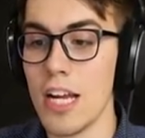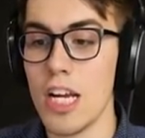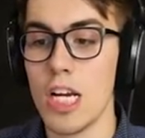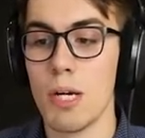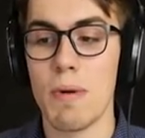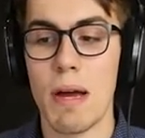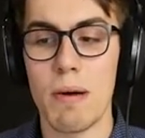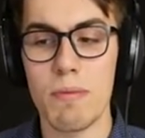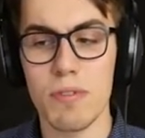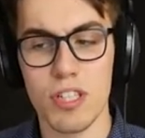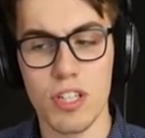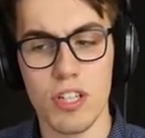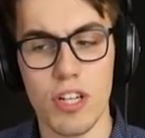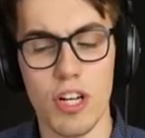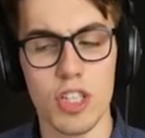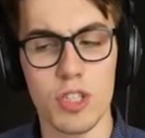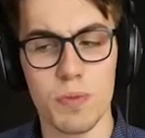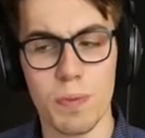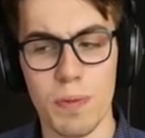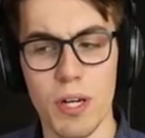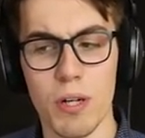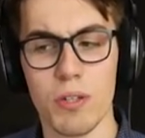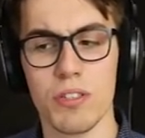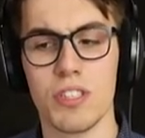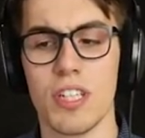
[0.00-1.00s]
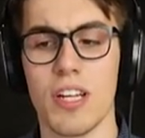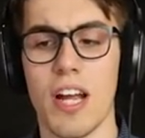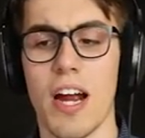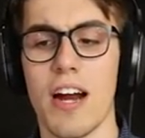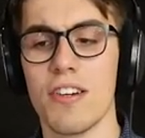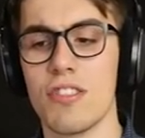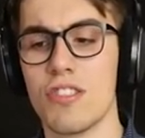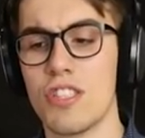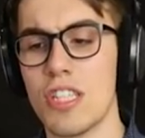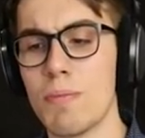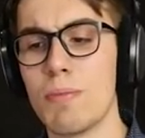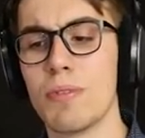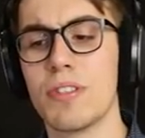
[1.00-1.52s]
Your bet was close but no cigar.
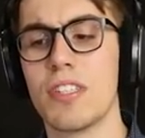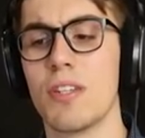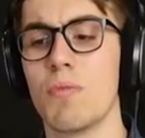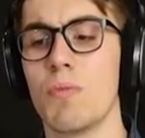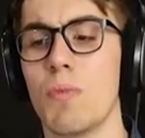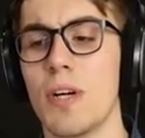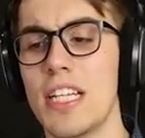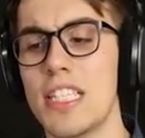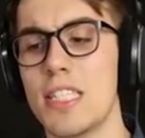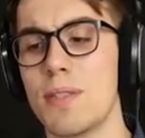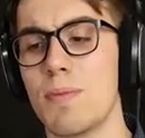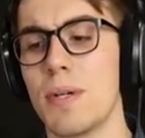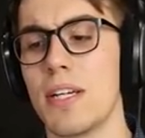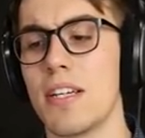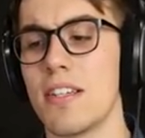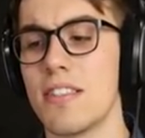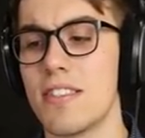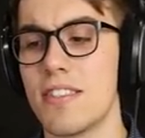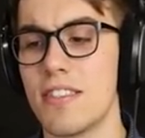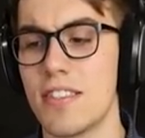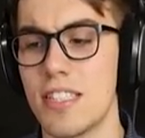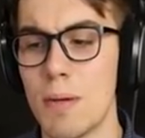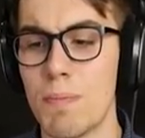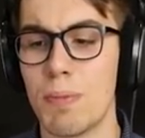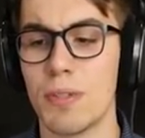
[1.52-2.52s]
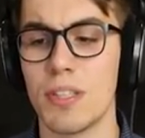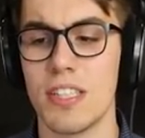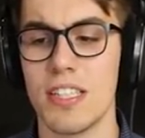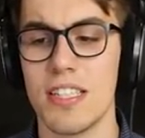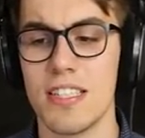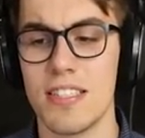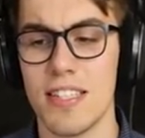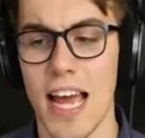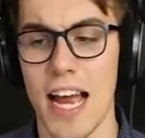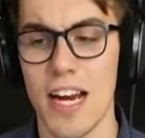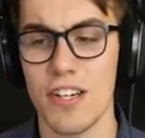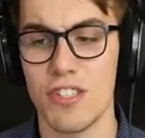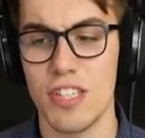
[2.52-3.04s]
Simpleton wins because Simpleton
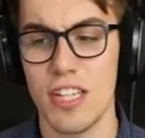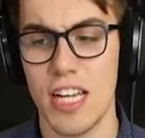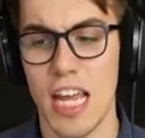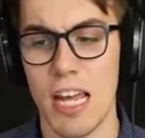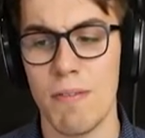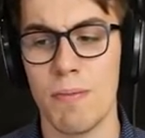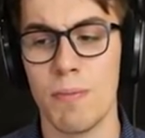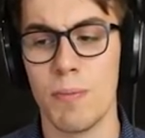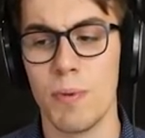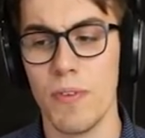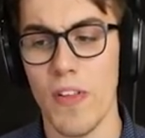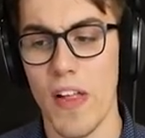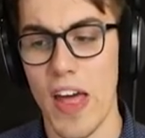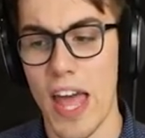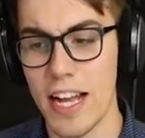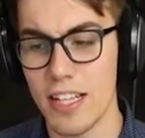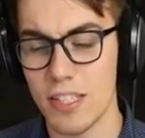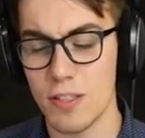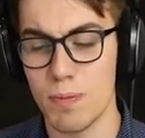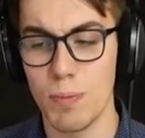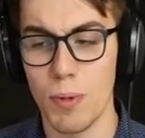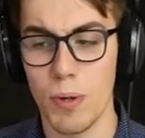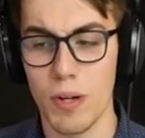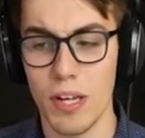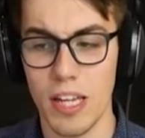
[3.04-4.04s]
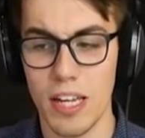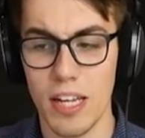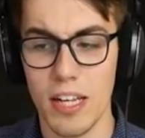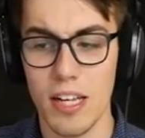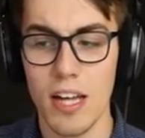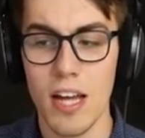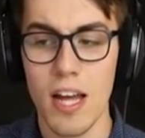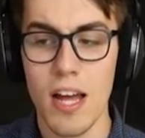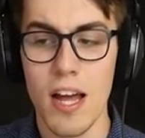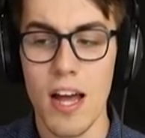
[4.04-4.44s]
is actually capable exploiting